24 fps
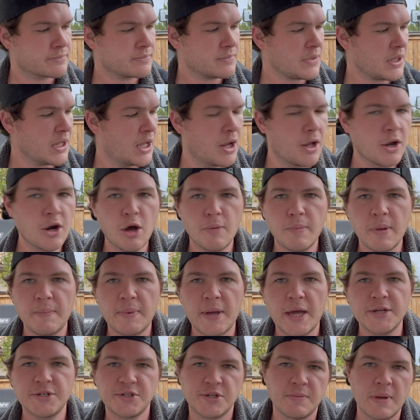I don't know, be
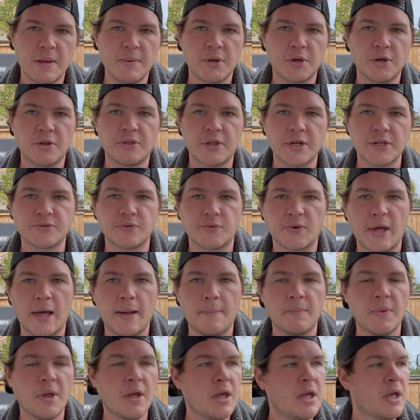patient. Maybe good things will
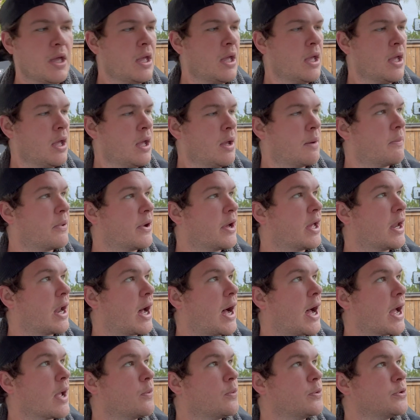come. But
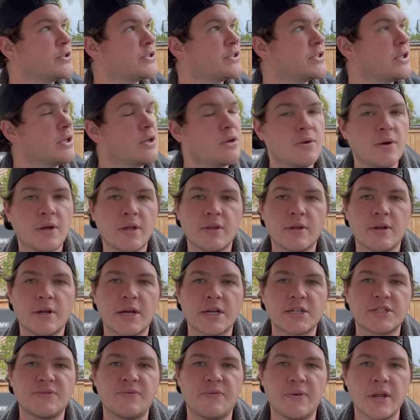I will see you in the
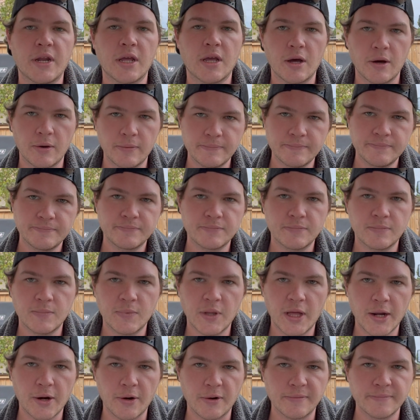next video.
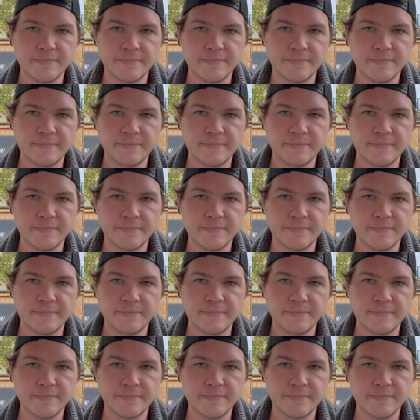Later.